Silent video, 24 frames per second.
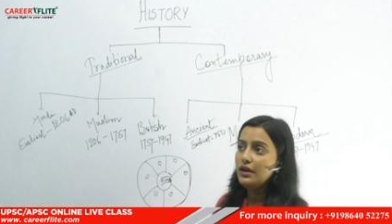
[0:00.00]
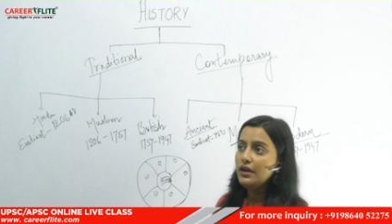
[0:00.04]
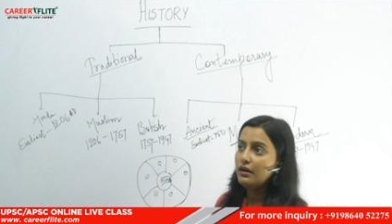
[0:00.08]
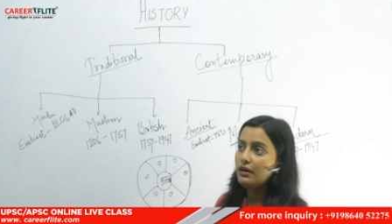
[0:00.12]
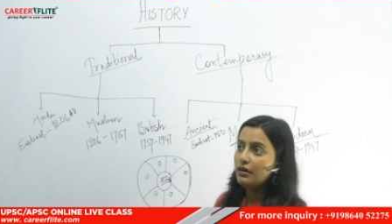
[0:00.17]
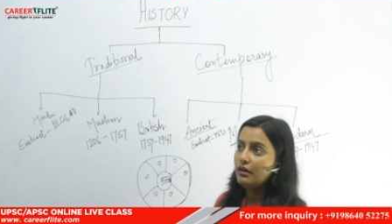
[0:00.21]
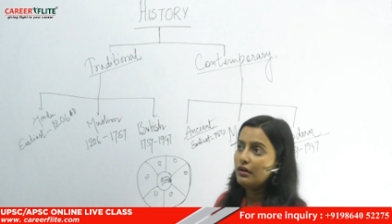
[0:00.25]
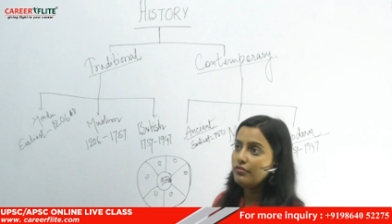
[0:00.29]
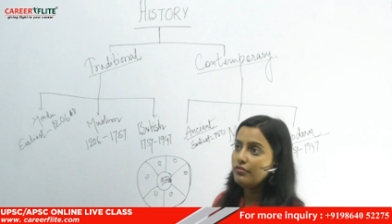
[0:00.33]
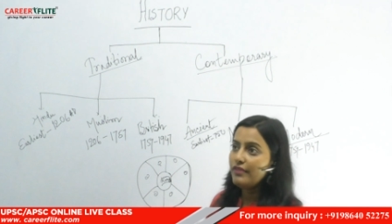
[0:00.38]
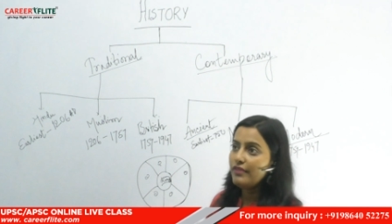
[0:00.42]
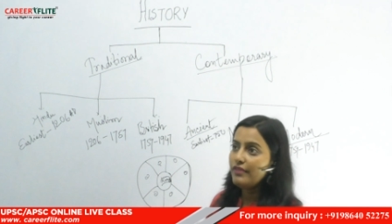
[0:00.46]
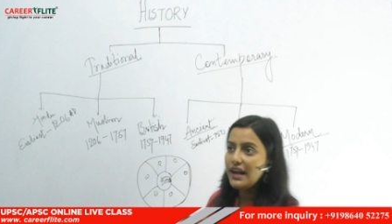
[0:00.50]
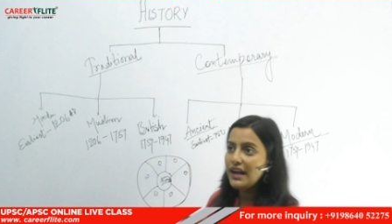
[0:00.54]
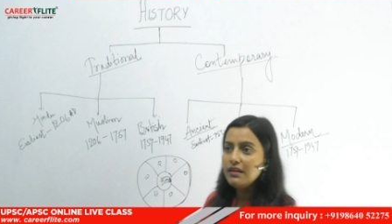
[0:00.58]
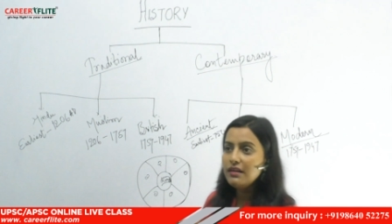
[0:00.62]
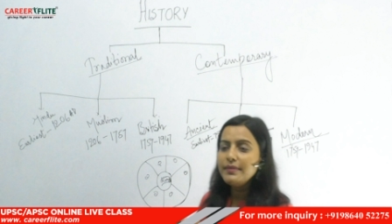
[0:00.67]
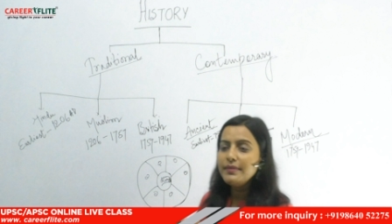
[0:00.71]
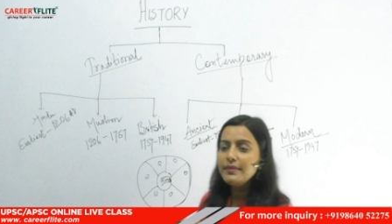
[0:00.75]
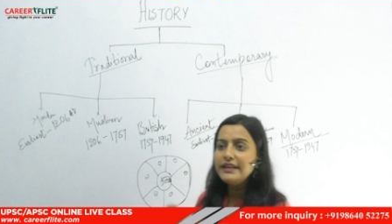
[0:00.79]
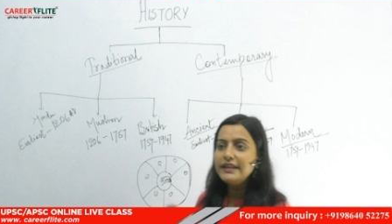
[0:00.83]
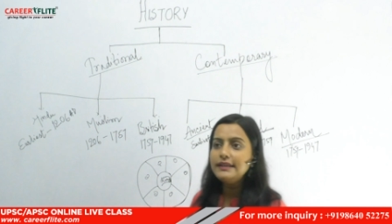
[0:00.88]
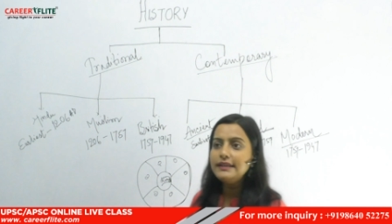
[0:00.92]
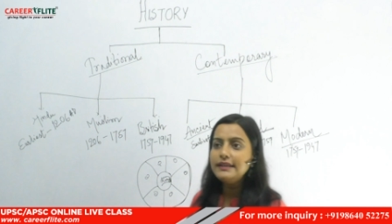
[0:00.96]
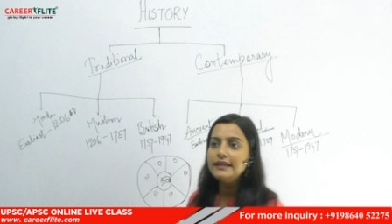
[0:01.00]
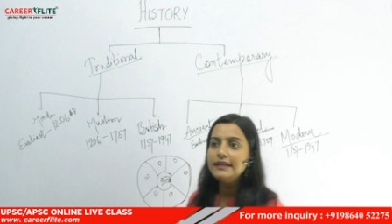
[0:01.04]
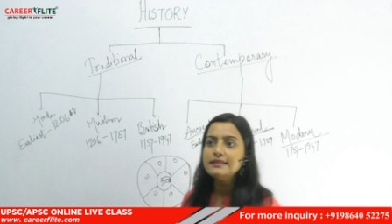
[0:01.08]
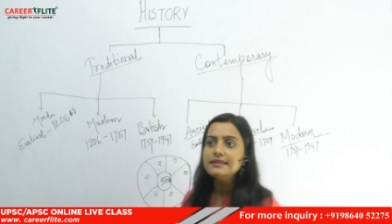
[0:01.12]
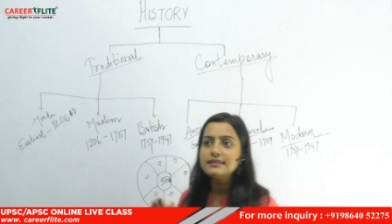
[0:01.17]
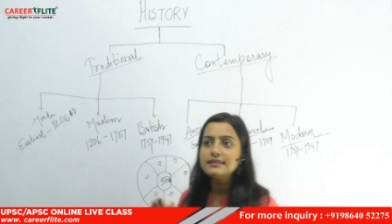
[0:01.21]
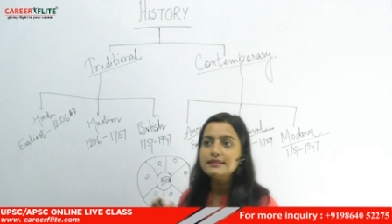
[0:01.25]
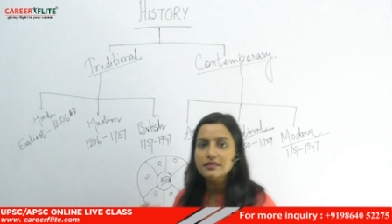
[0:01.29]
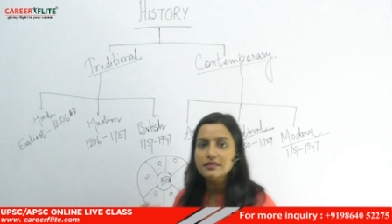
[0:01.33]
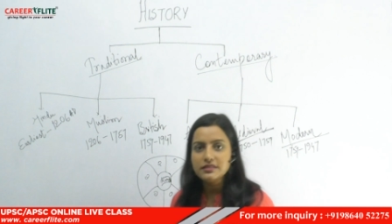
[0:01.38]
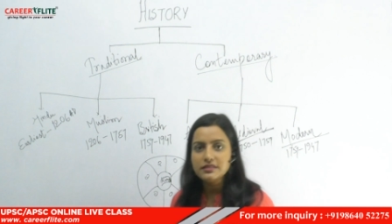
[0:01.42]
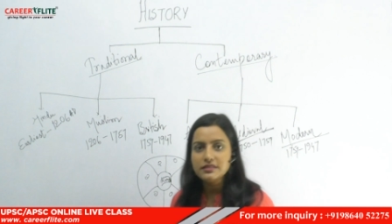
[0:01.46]
a well maintained
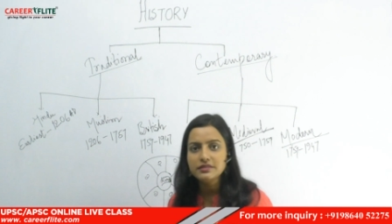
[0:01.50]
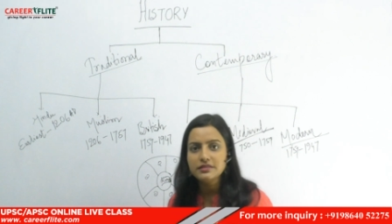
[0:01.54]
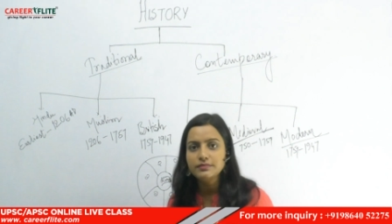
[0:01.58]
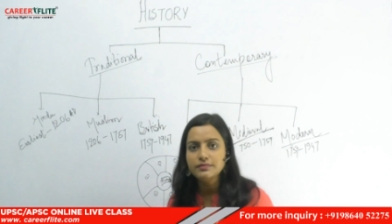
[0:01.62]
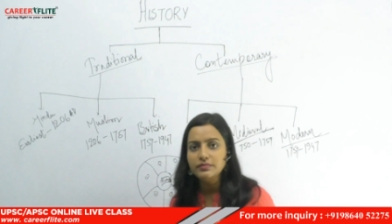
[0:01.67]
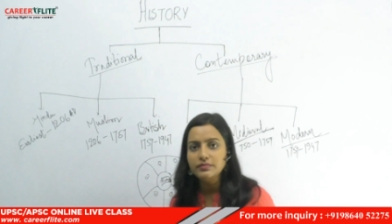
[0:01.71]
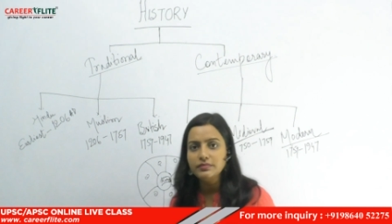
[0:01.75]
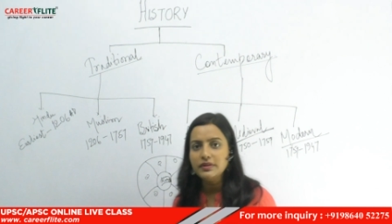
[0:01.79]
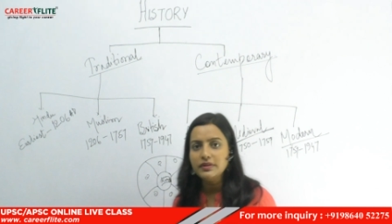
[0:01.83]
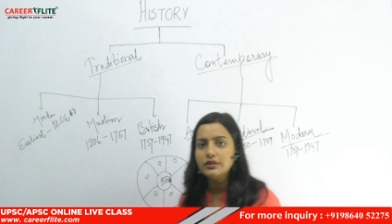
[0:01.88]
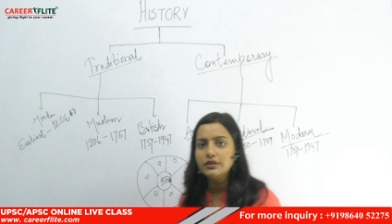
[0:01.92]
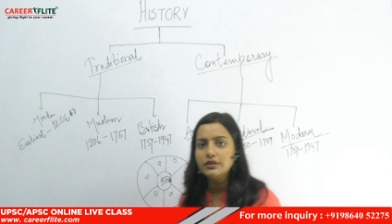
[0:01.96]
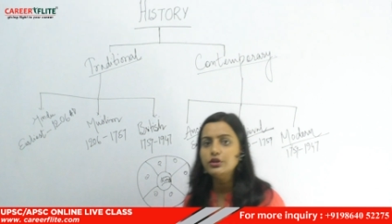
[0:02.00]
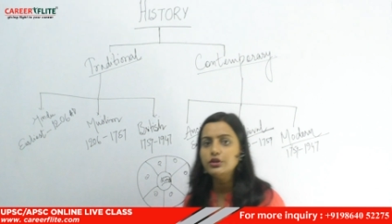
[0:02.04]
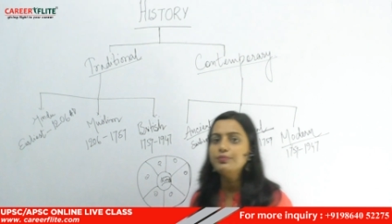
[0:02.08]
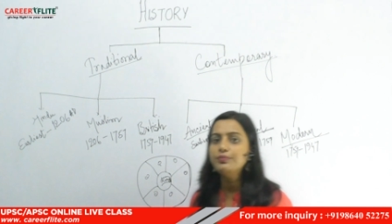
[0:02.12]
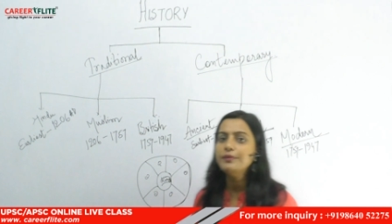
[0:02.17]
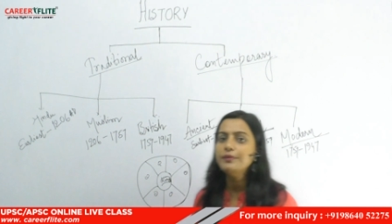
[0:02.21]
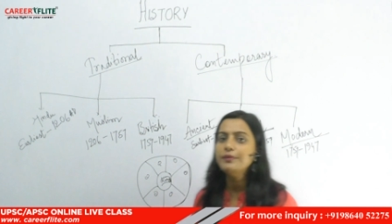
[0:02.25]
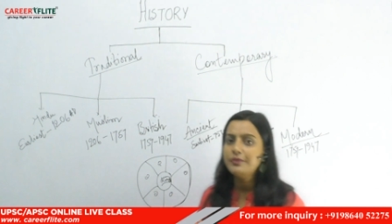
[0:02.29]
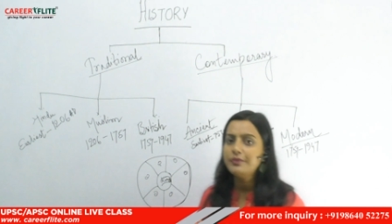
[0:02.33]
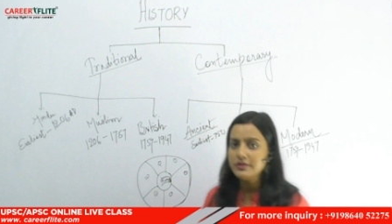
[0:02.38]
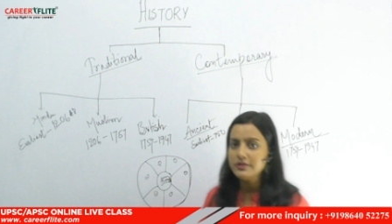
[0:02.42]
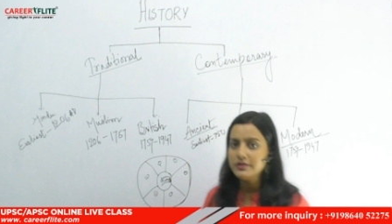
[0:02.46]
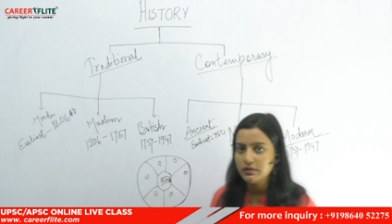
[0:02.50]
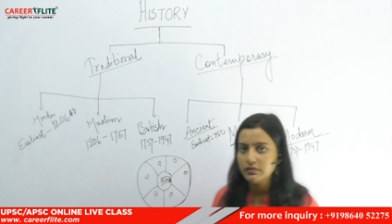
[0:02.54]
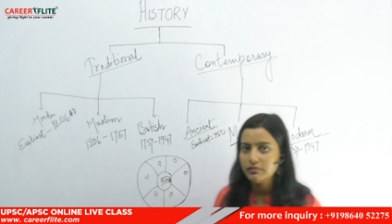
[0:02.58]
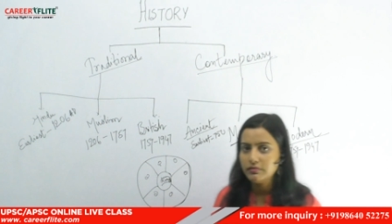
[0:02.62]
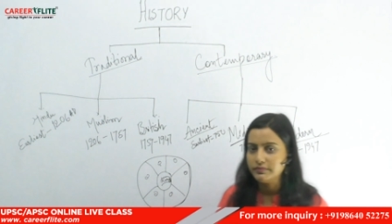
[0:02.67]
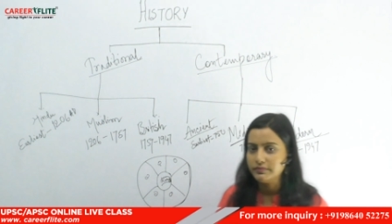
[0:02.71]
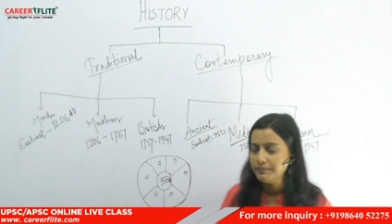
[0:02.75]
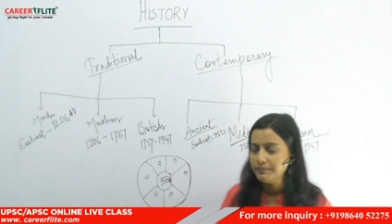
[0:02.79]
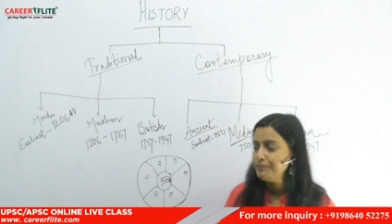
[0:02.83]
system could be preserved,